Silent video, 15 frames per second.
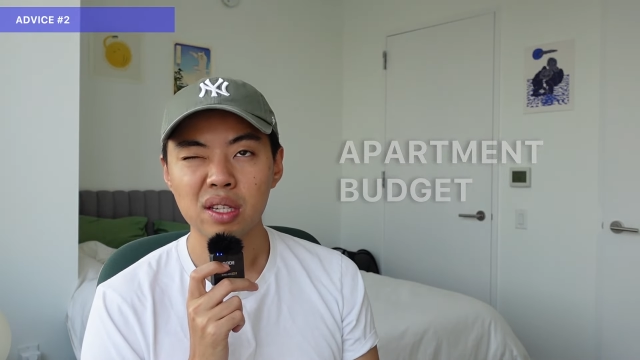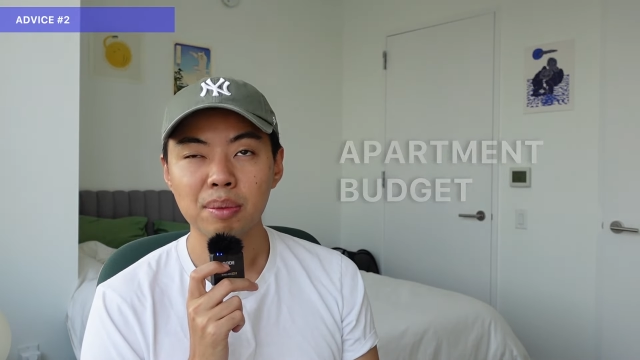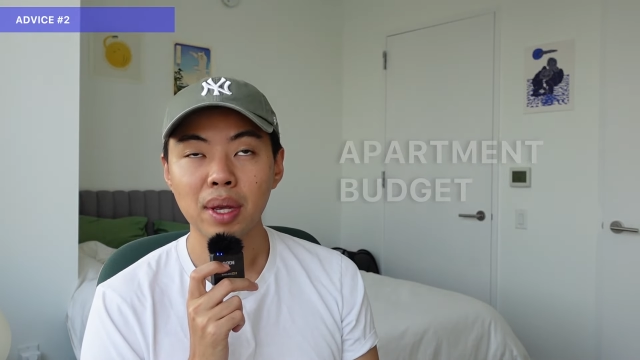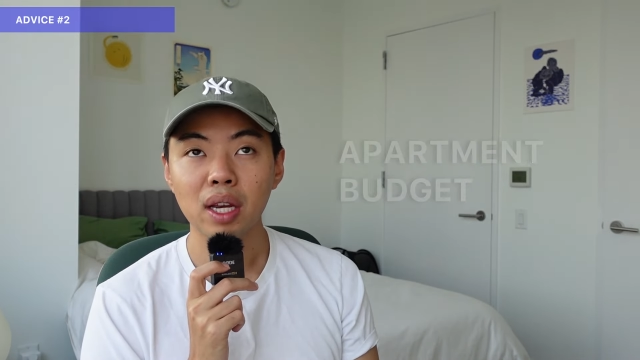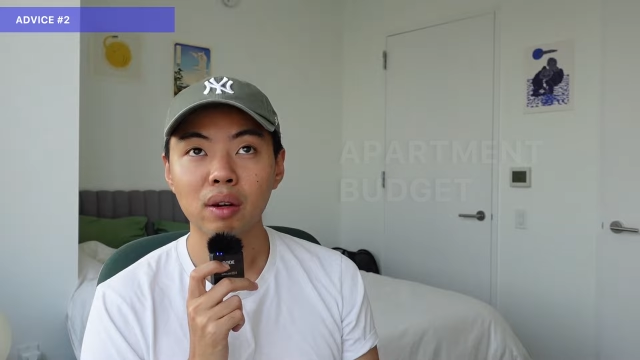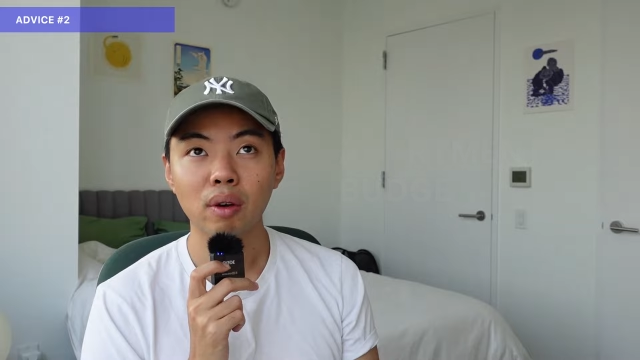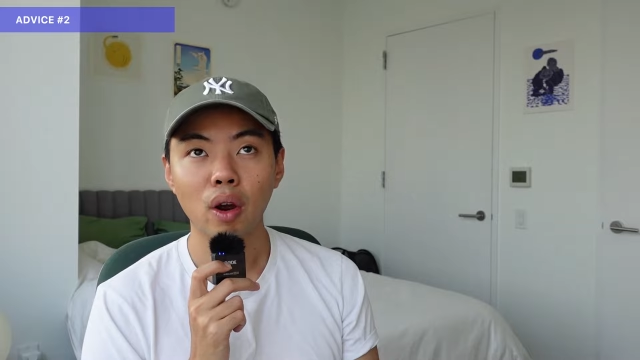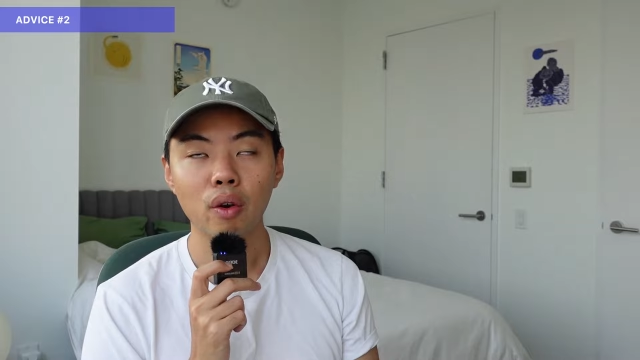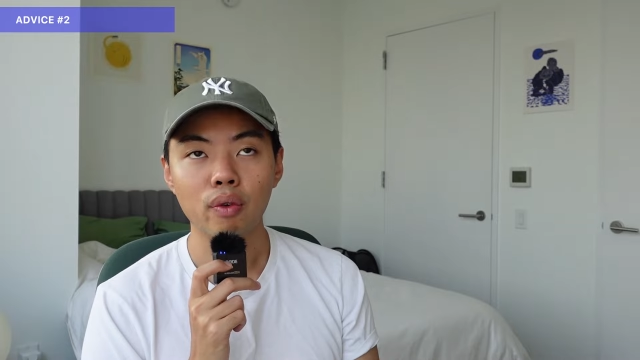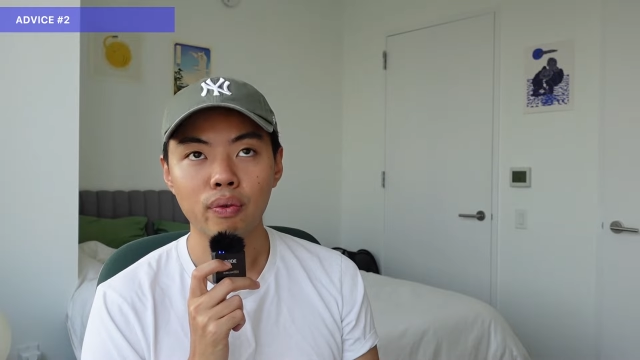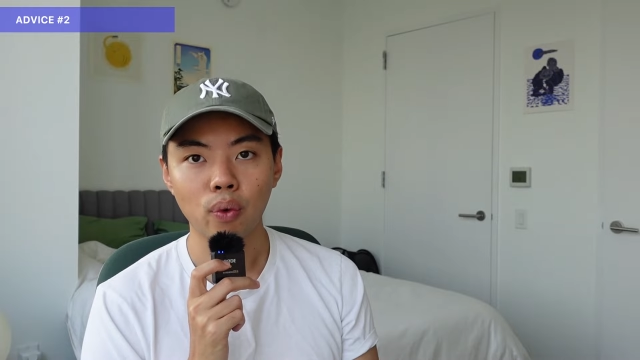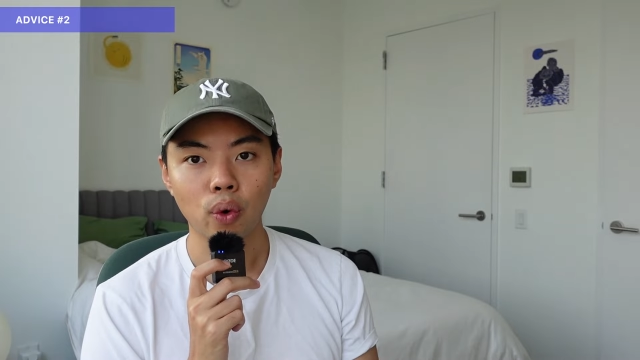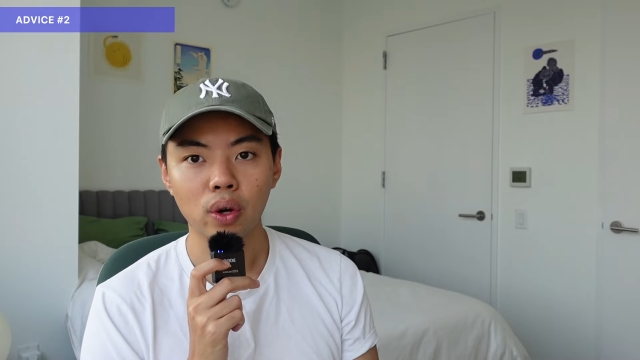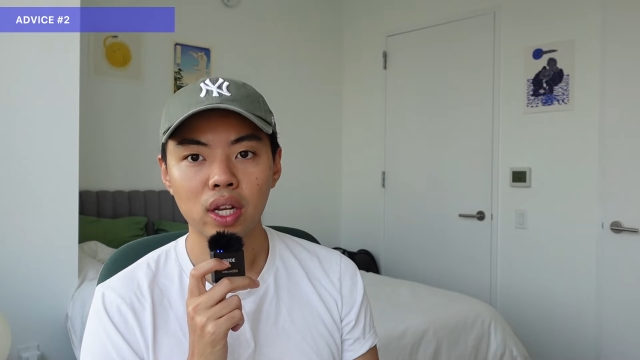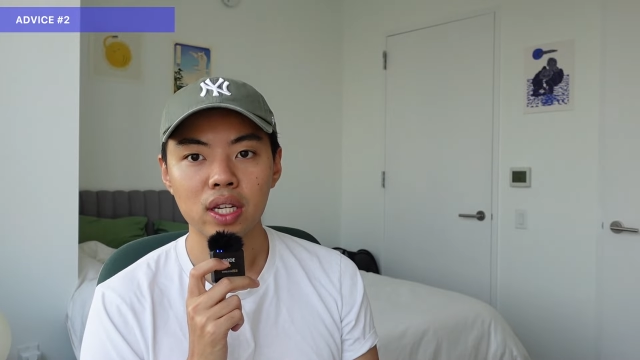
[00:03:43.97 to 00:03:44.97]
to make around
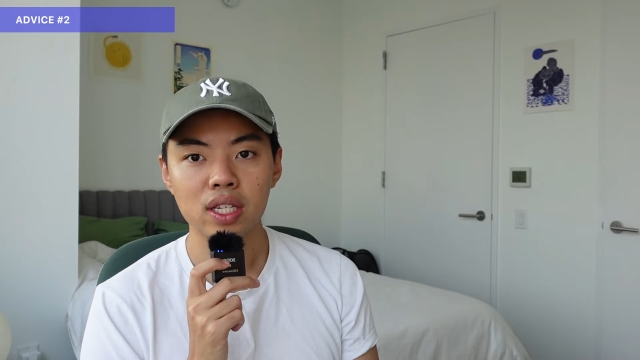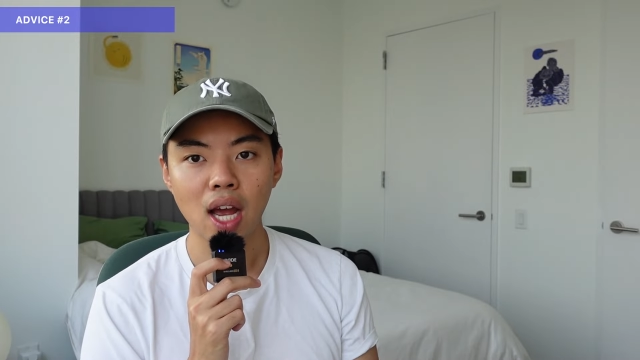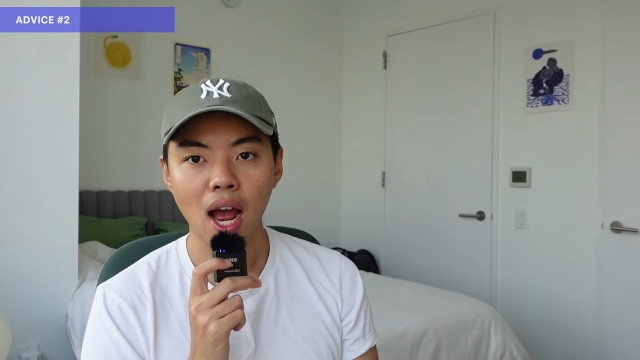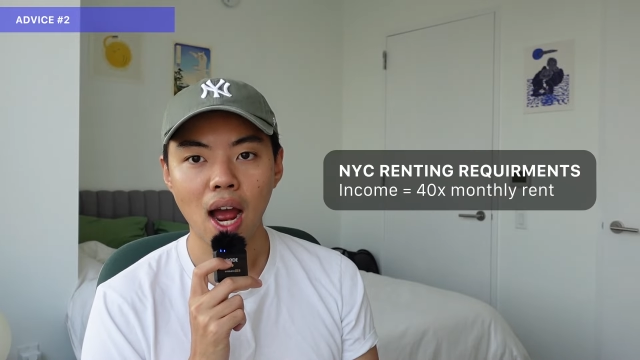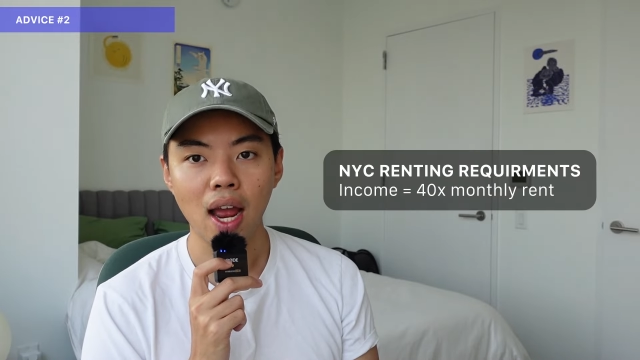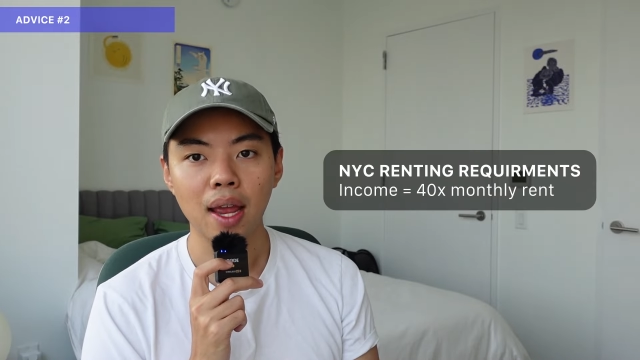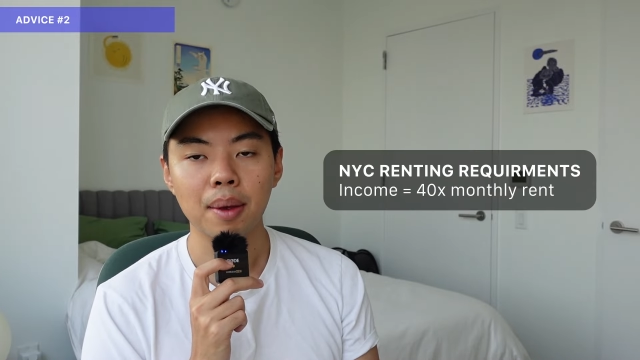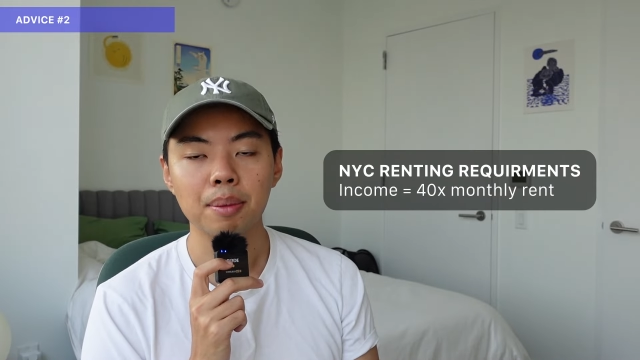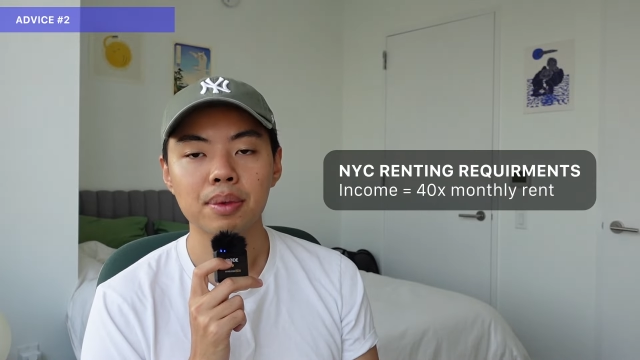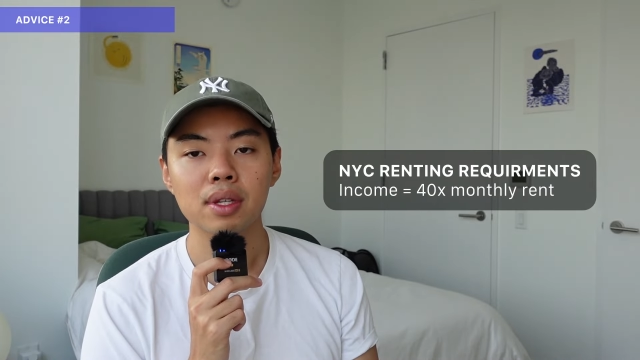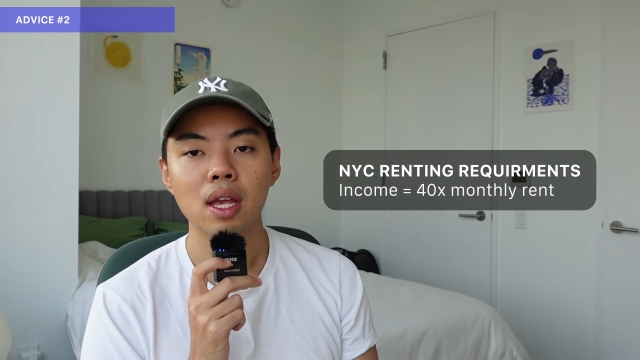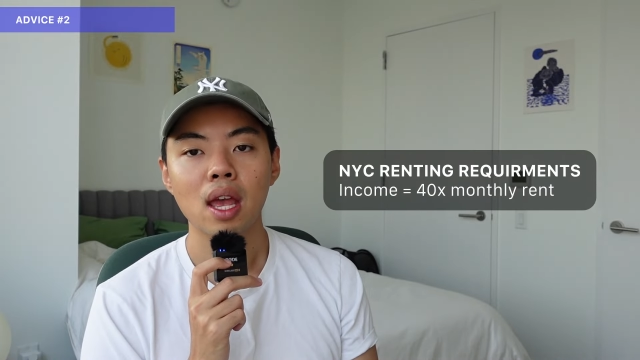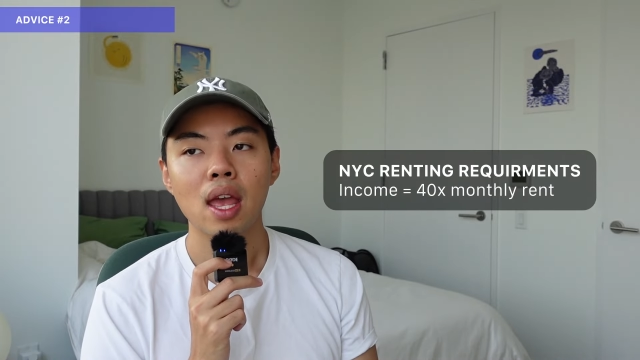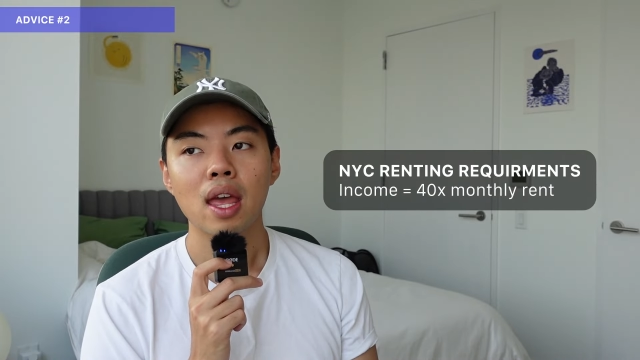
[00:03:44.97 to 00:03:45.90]
40 times